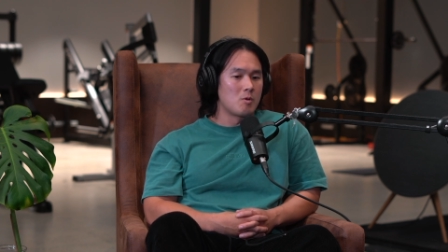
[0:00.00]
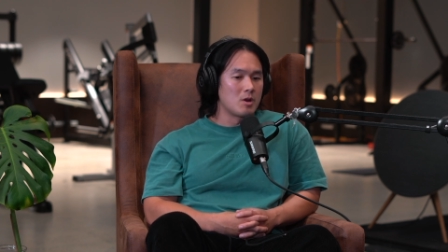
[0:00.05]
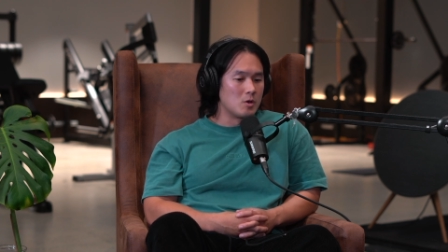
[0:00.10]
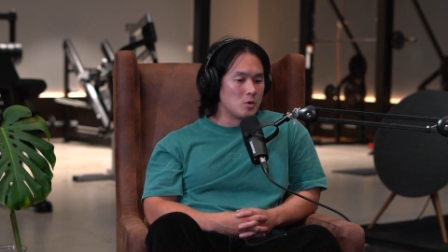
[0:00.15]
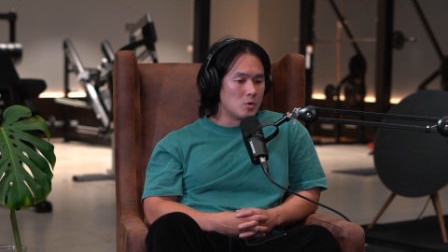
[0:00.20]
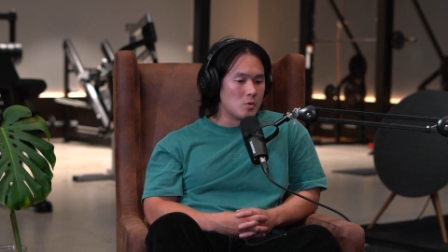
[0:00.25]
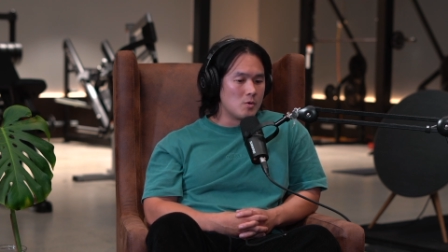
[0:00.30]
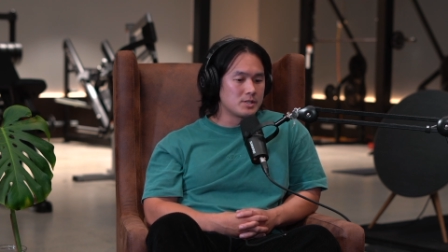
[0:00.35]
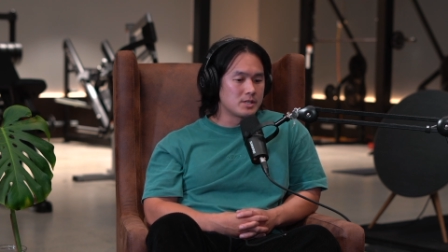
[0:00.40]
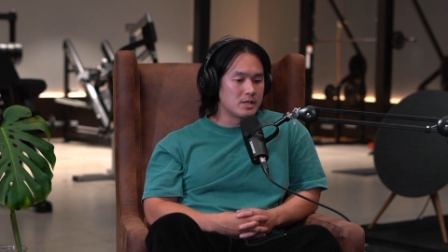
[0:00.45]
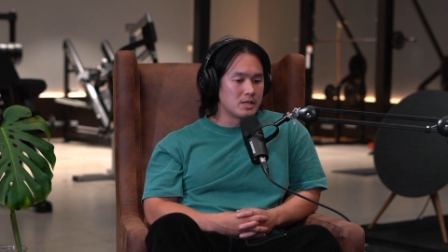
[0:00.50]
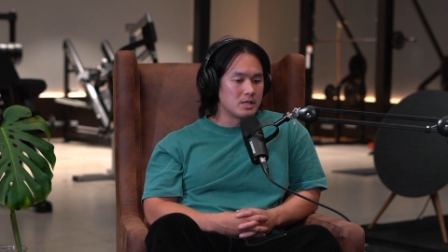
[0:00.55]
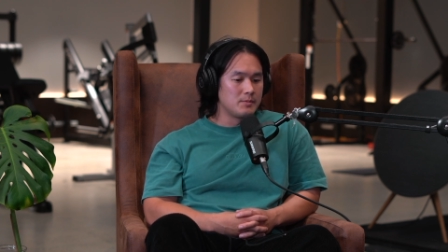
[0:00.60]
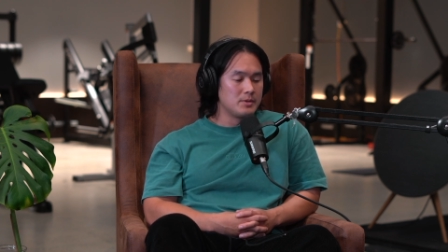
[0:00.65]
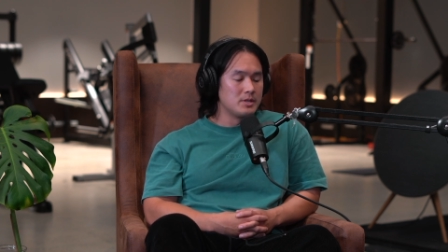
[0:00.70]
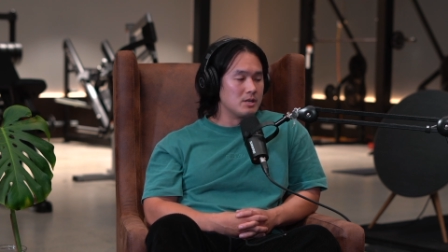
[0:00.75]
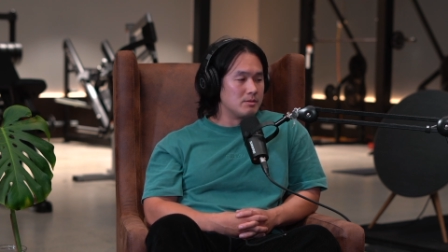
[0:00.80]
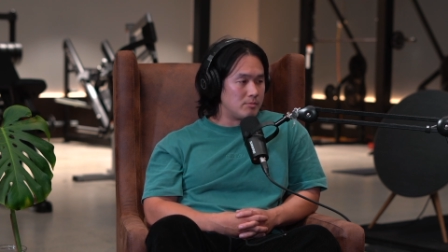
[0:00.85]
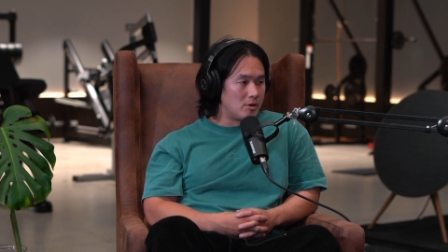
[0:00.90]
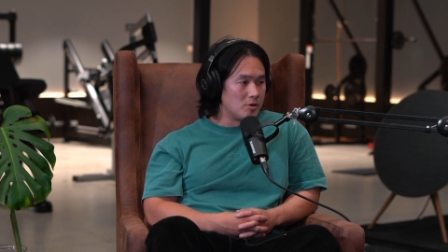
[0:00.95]
we are always going
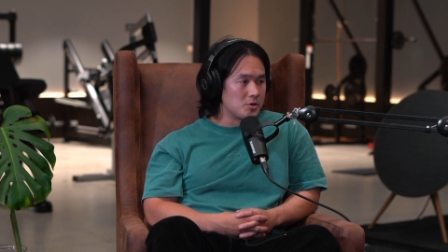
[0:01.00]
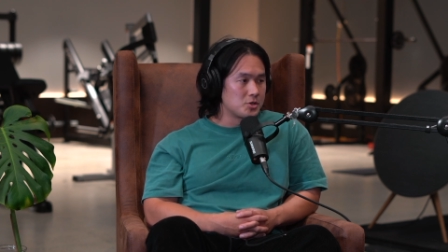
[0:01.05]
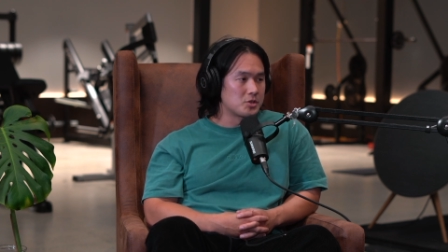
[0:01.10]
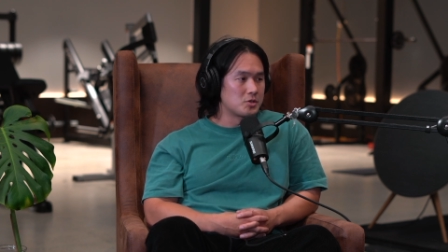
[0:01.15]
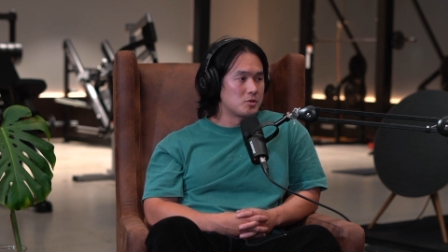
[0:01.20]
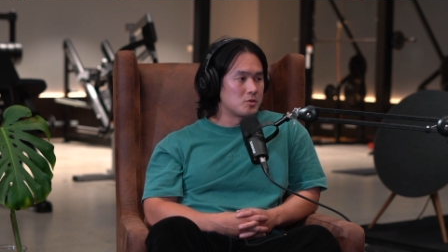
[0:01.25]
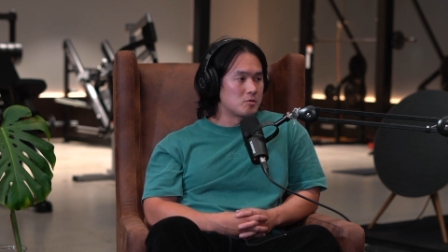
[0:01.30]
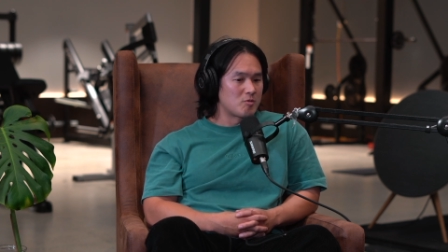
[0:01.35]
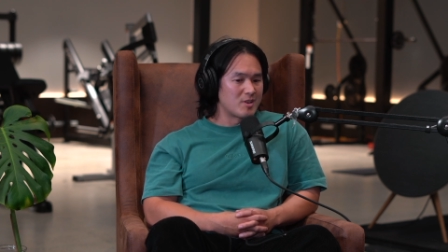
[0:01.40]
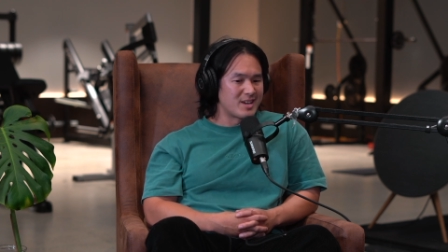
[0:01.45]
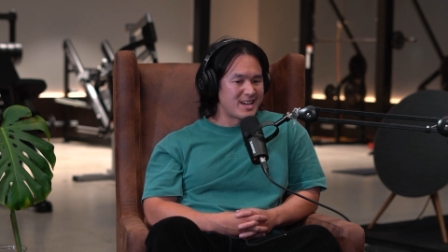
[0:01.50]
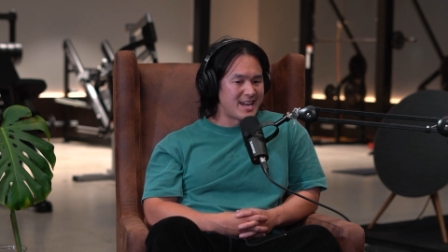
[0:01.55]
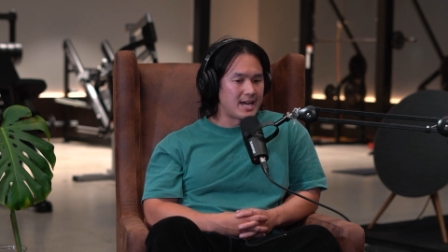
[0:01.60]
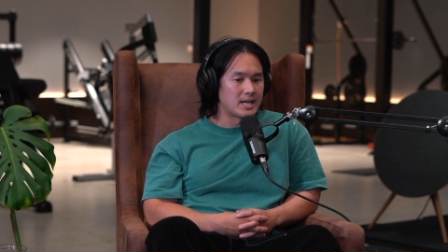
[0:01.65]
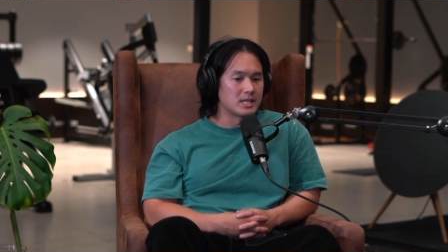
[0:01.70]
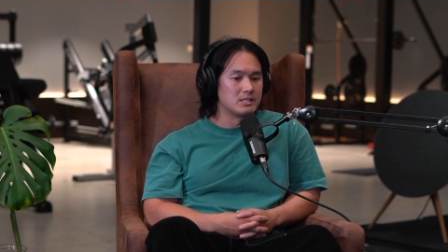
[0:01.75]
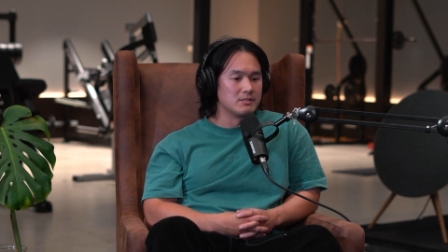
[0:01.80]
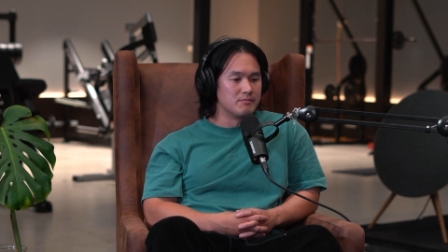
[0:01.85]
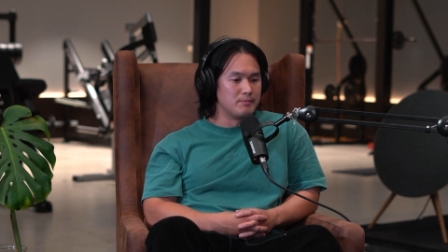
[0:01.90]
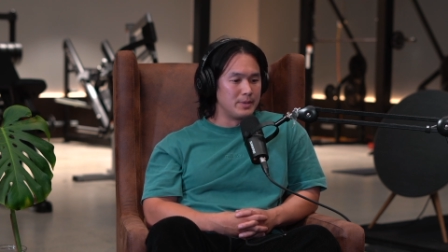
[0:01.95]
to be emotional,
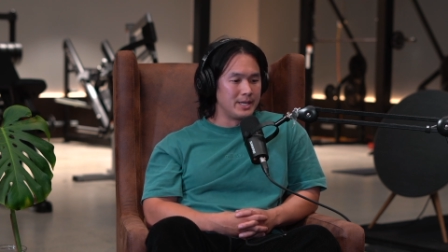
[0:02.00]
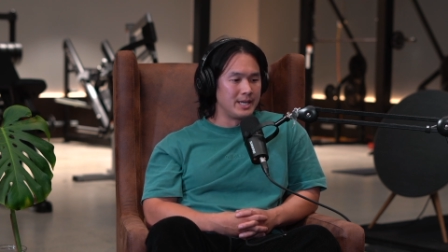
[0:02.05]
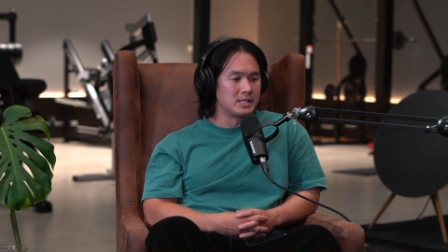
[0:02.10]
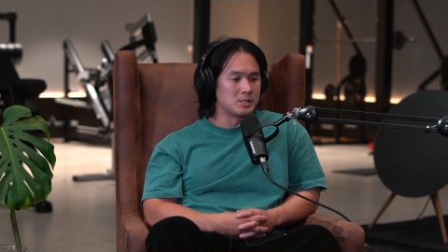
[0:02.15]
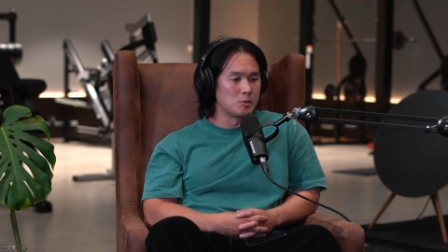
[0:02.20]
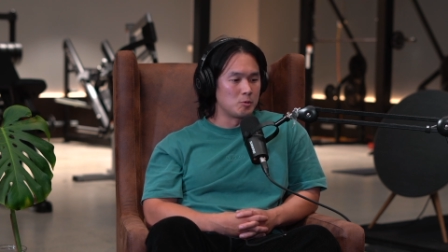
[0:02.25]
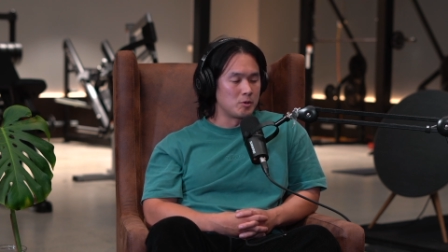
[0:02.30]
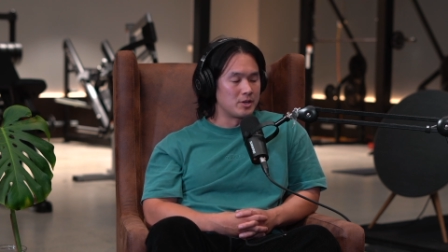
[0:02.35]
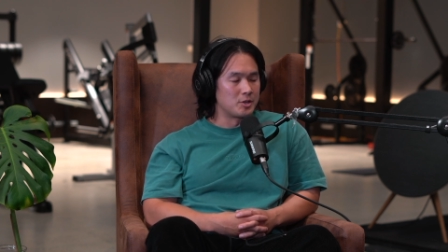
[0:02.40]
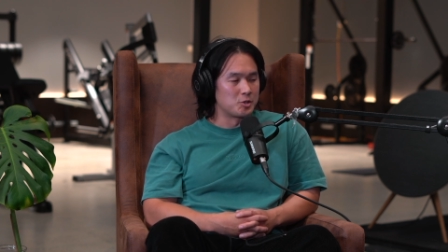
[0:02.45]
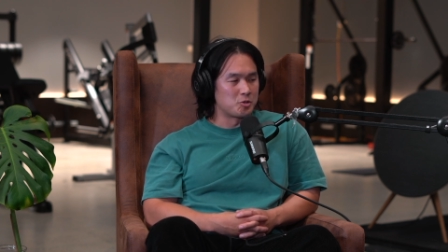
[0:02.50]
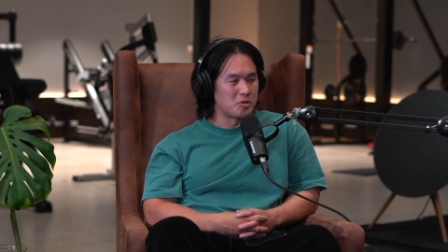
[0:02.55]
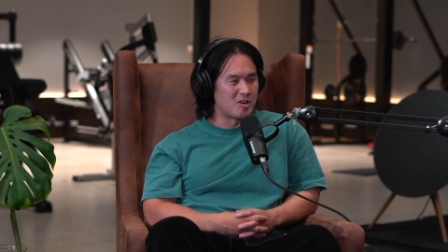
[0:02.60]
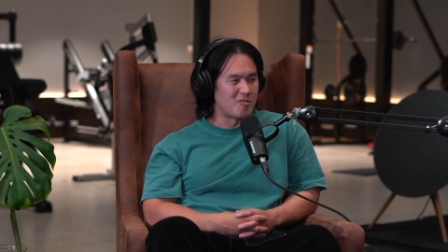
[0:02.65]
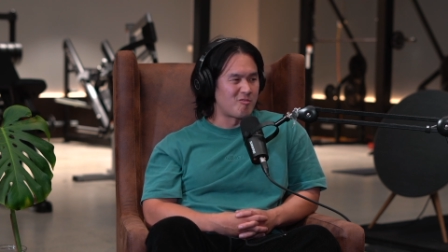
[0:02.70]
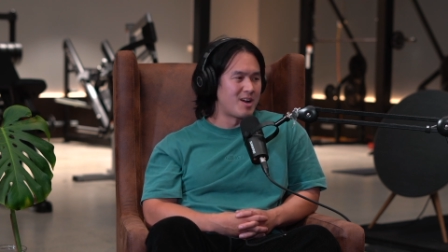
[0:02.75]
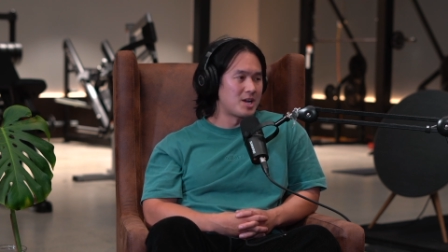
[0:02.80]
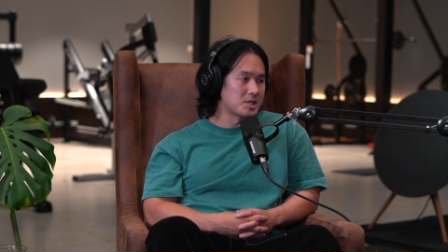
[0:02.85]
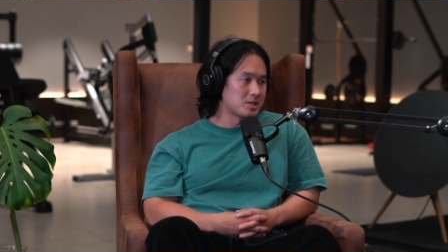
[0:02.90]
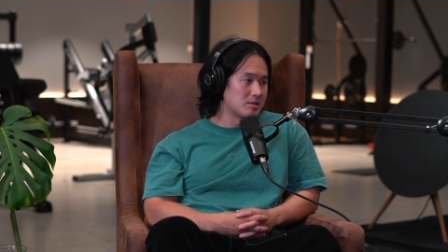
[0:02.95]
reactive beings who are going to
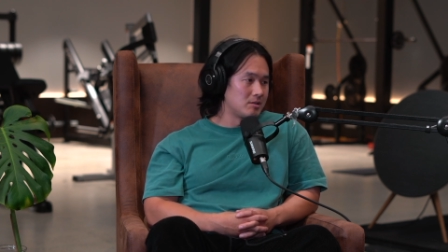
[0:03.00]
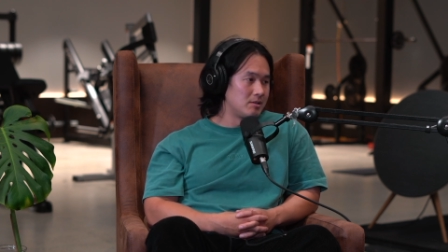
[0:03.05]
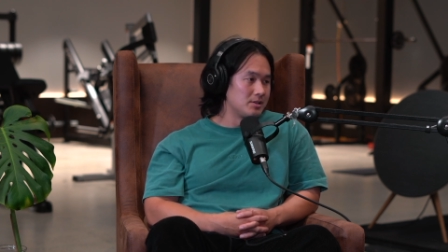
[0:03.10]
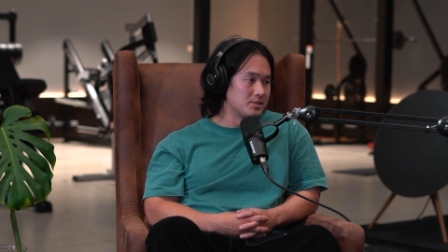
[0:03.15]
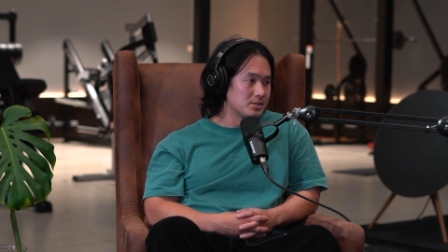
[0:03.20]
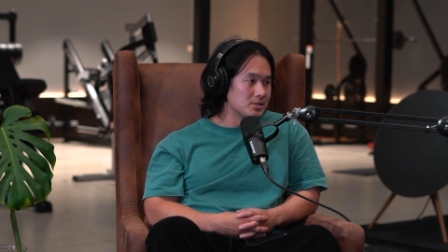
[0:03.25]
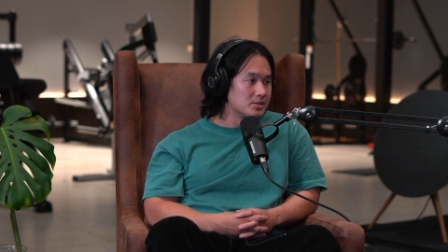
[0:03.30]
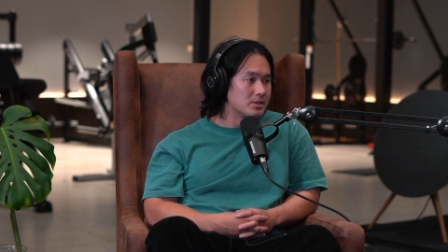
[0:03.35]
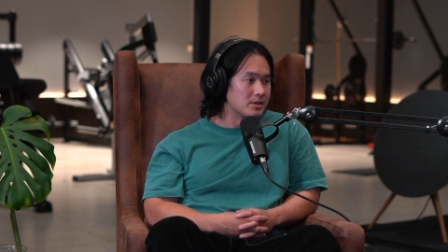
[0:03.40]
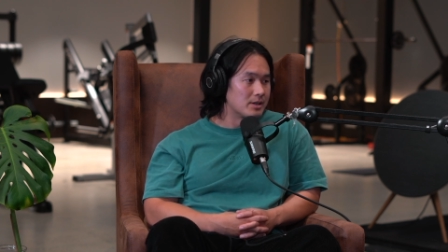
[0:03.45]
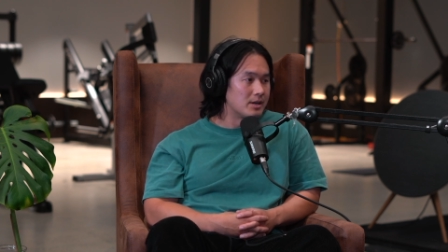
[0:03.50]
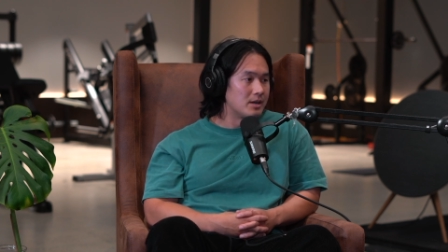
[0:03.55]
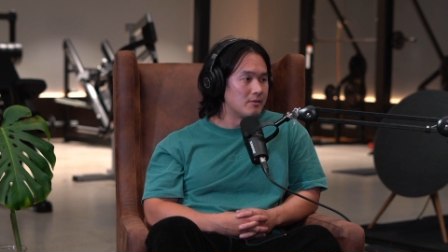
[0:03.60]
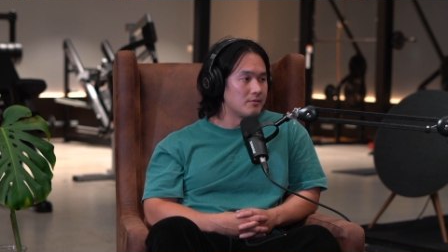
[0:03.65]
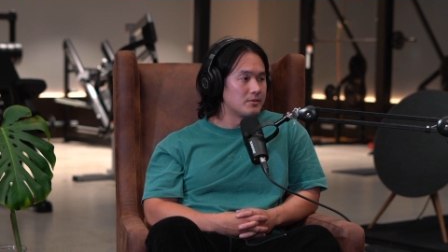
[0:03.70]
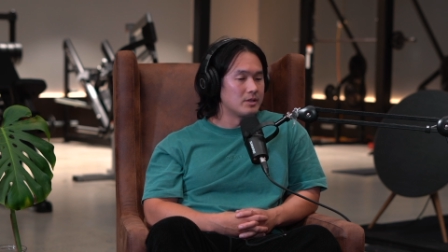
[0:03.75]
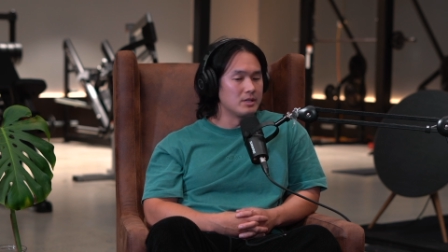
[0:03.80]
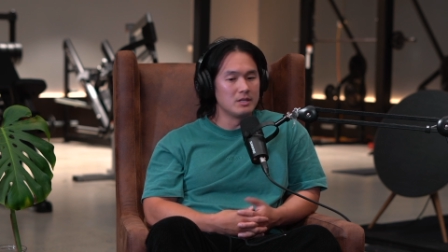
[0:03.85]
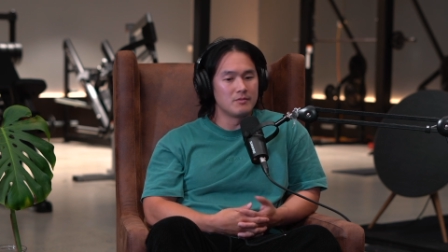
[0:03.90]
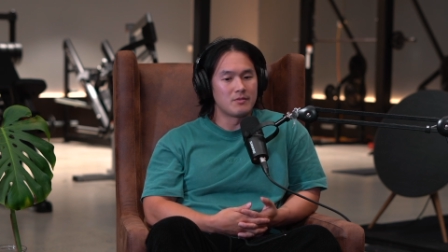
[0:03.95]
try to rationalize shit
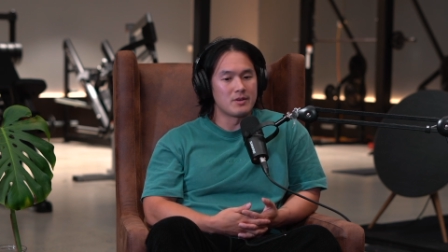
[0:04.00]
after.